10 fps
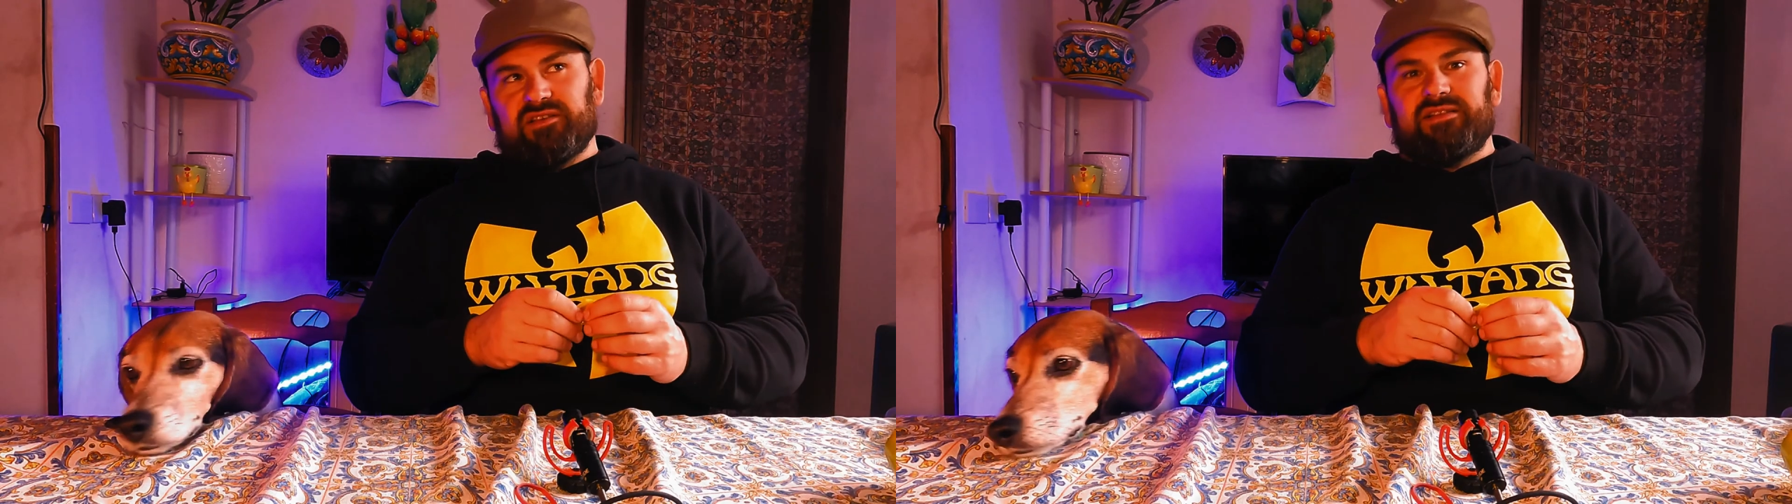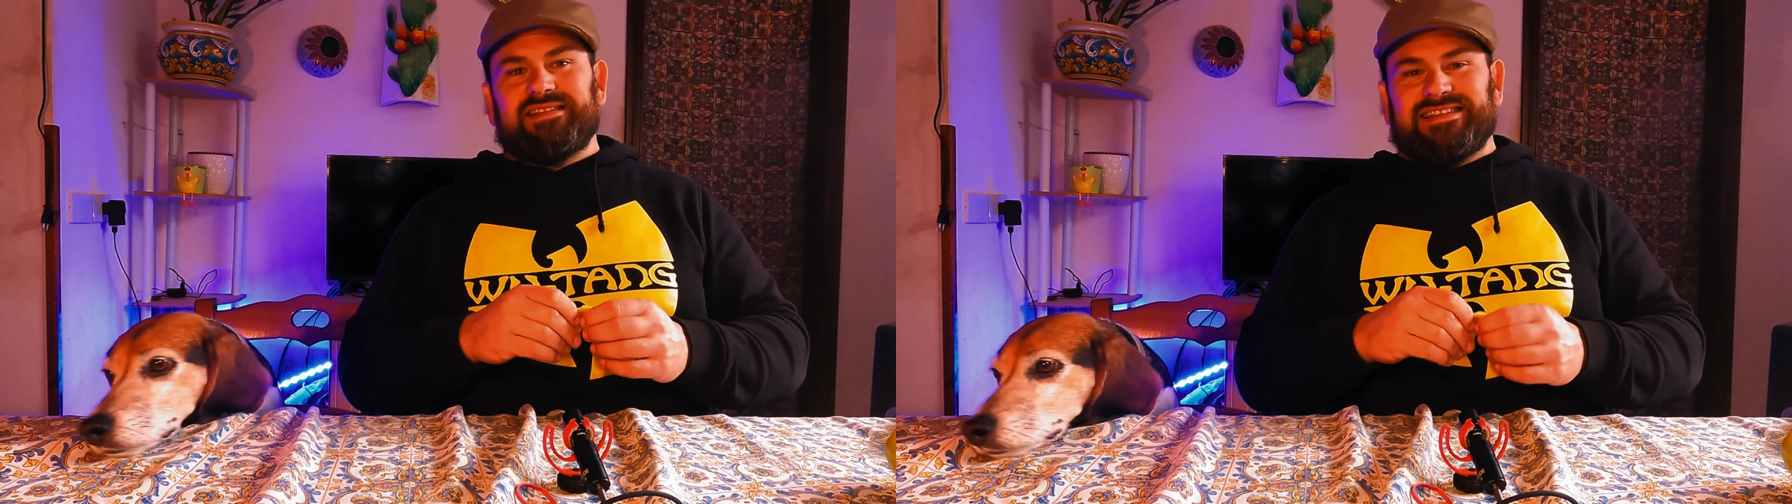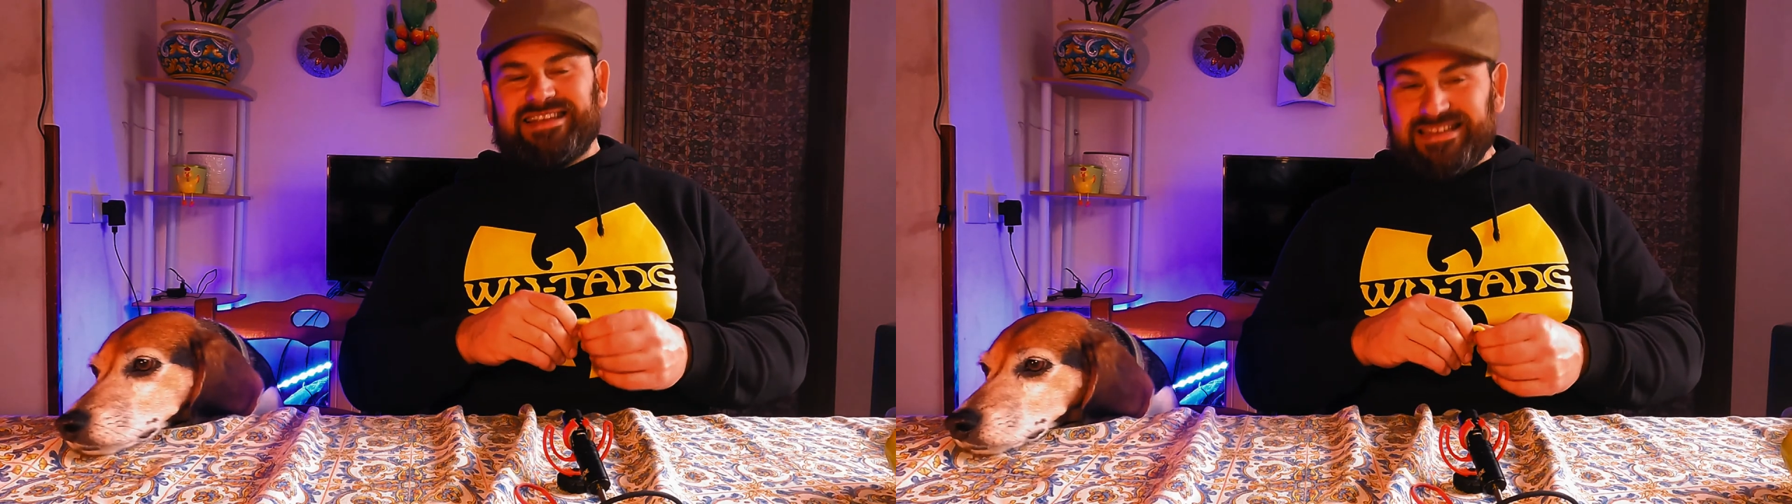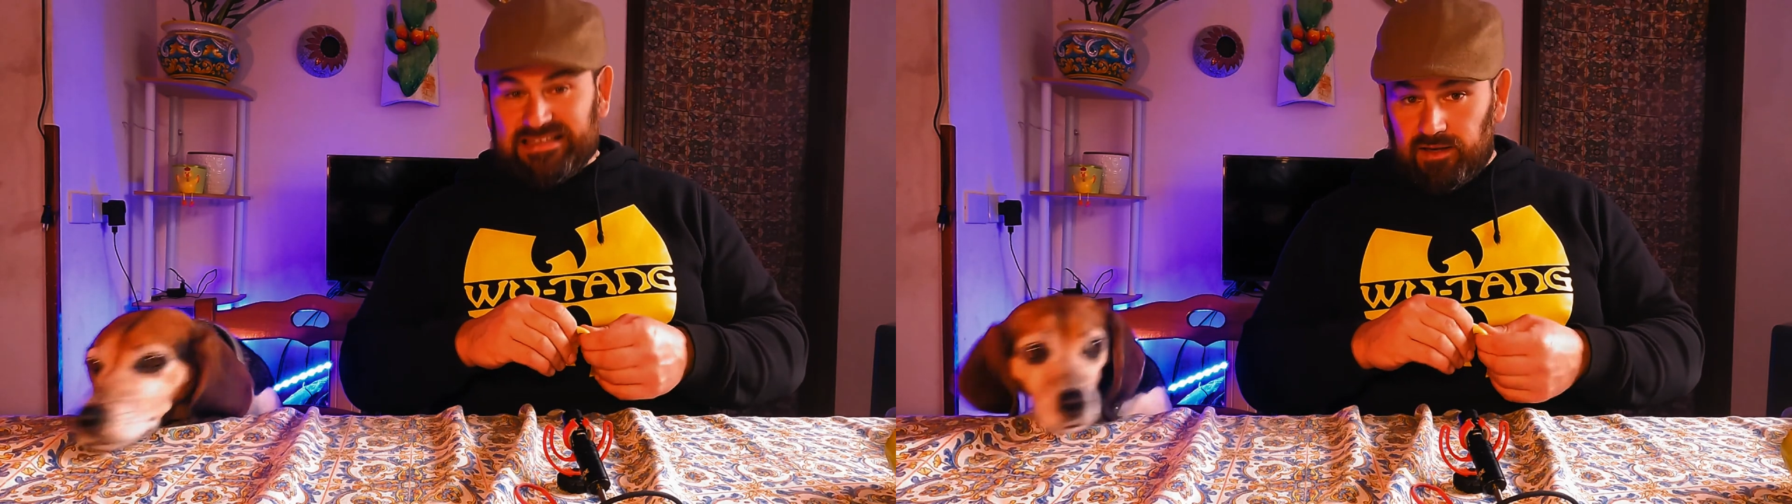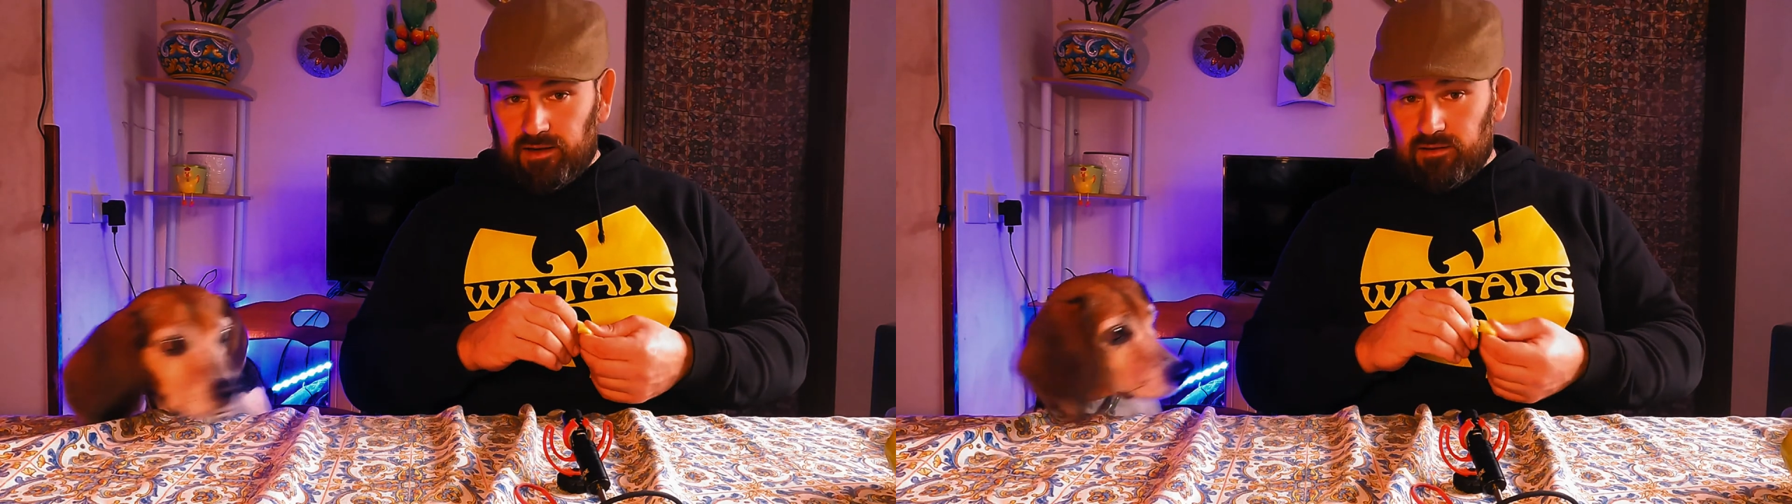is a
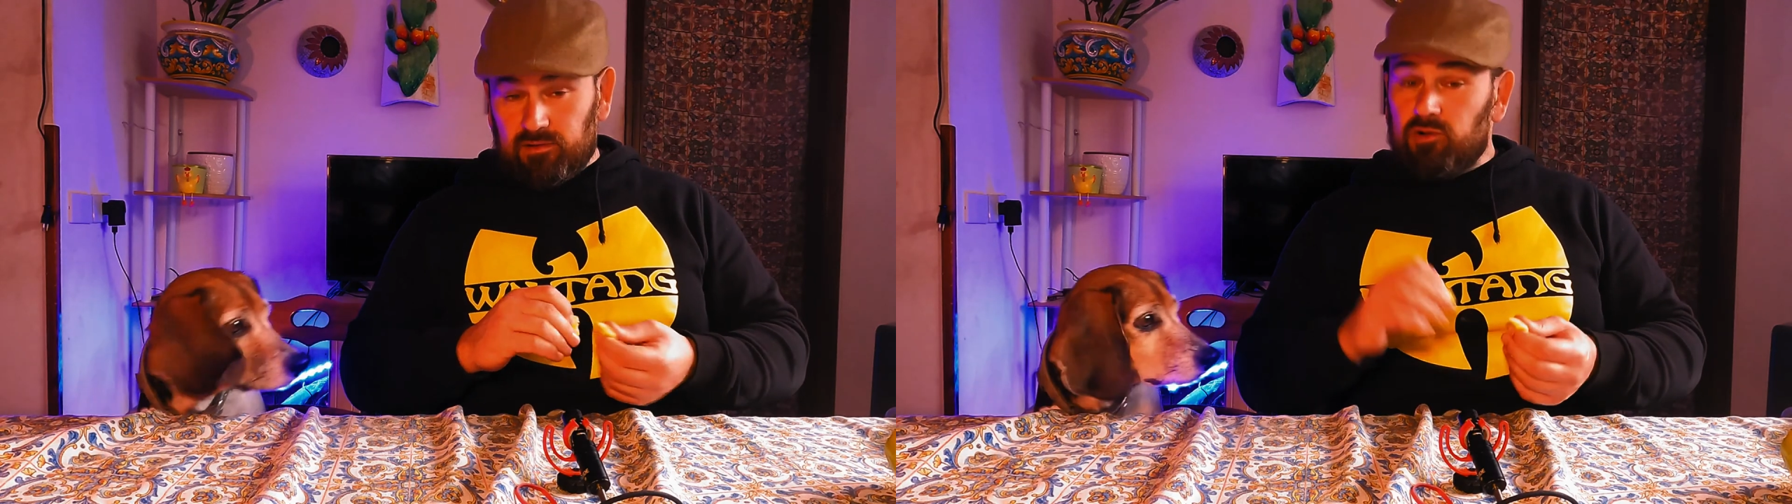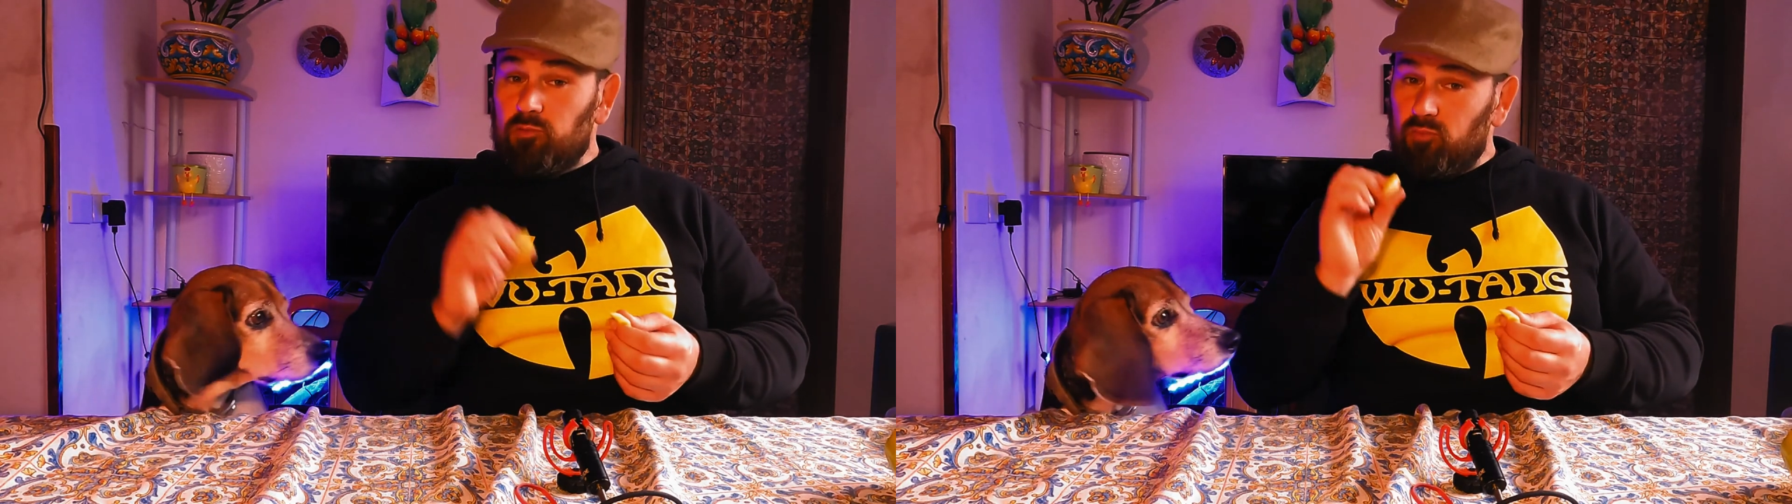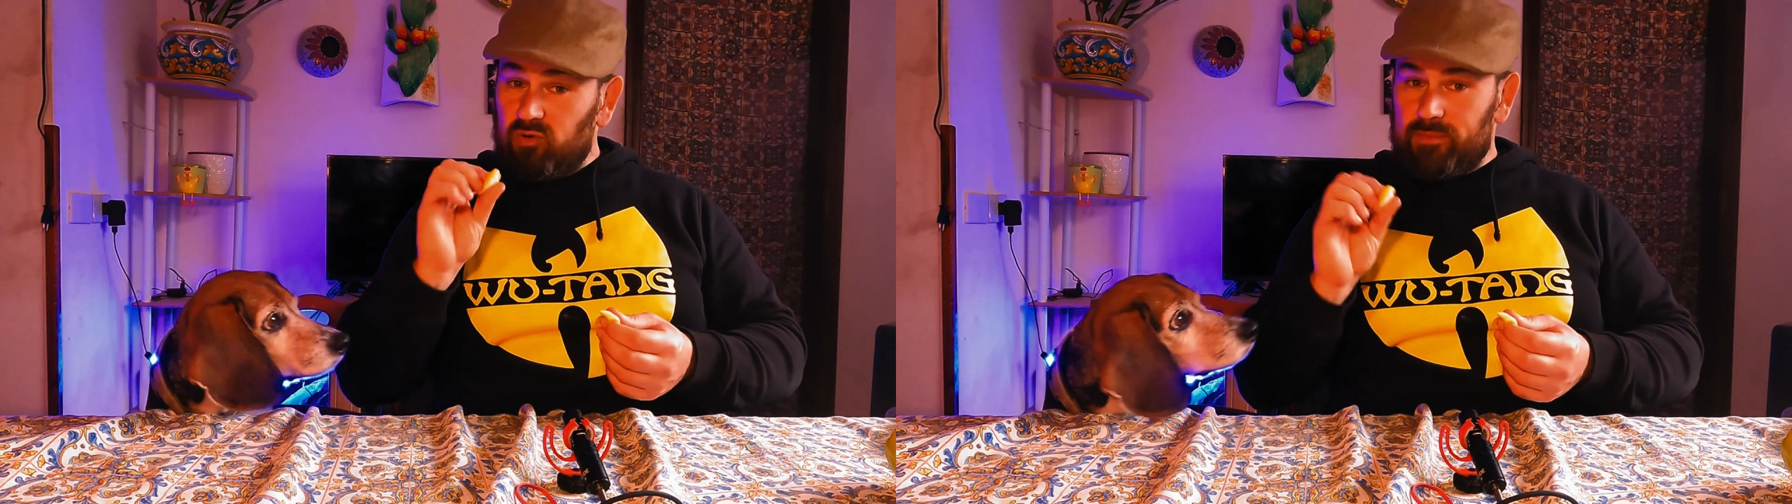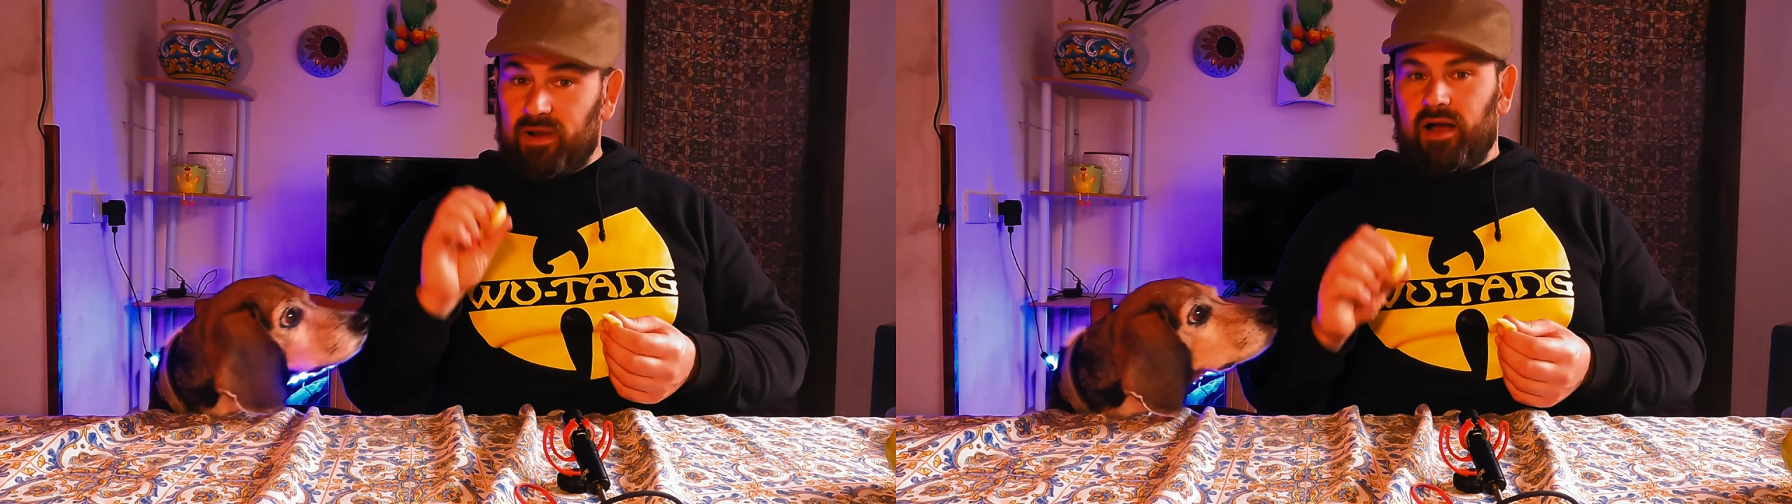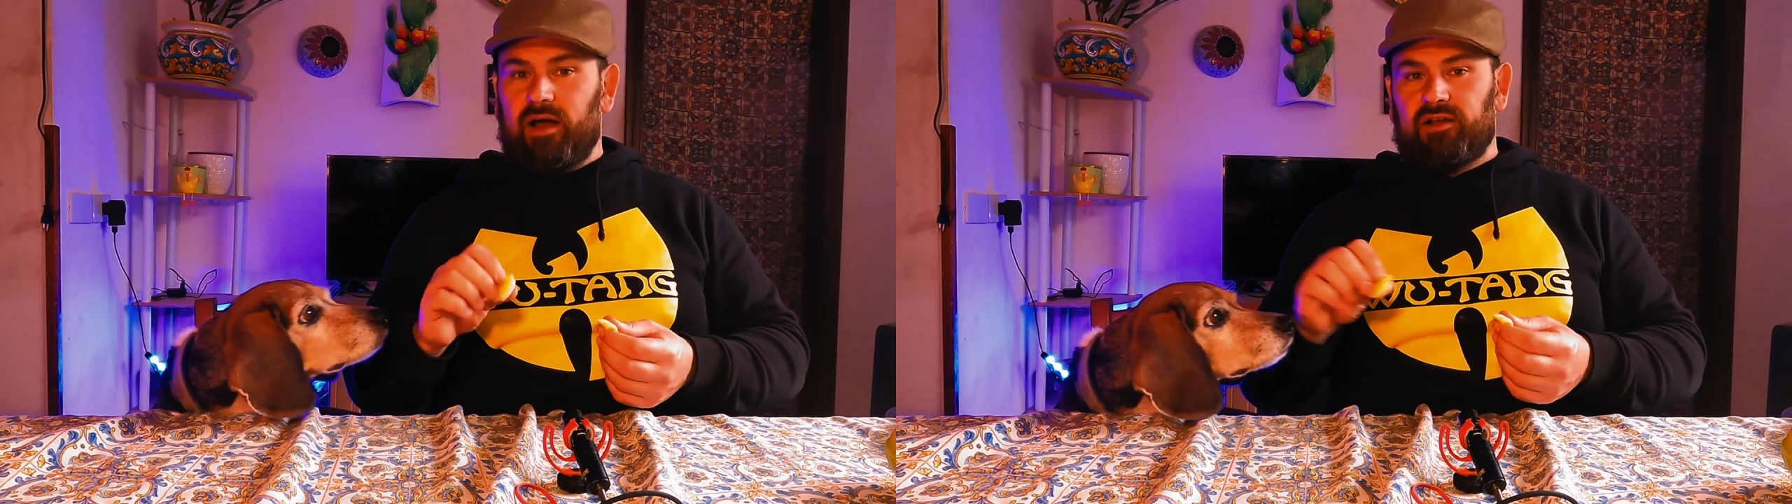decent
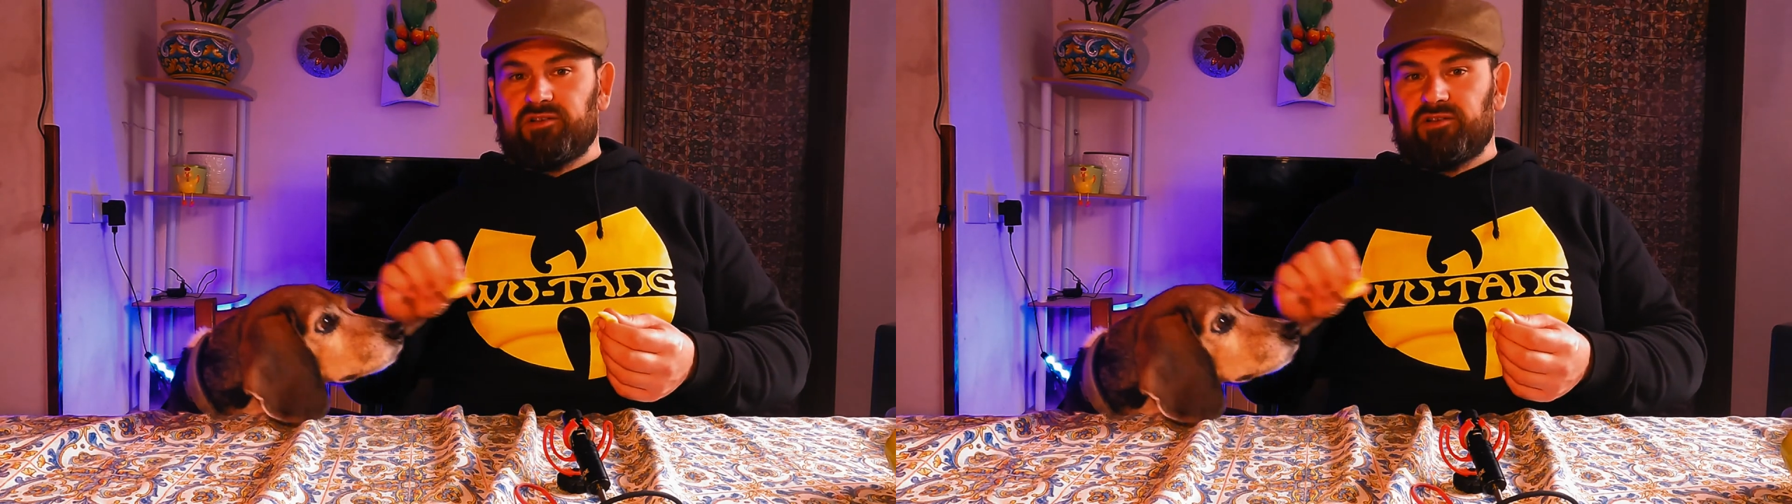prebiotic.